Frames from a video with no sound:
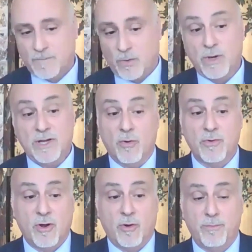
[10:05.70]
We
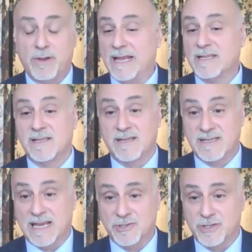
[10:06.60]
don't know plans and
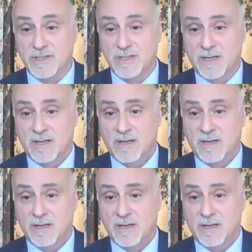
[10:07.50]
intentions.